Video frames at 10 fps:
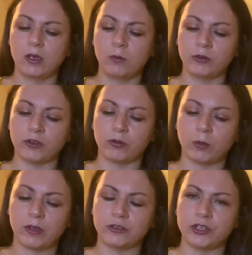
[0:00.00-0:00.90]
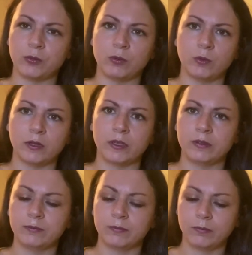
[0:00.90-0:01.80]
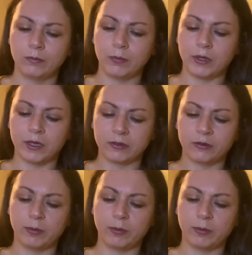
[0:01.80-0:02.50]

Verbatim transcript: which is why she would want it blocked.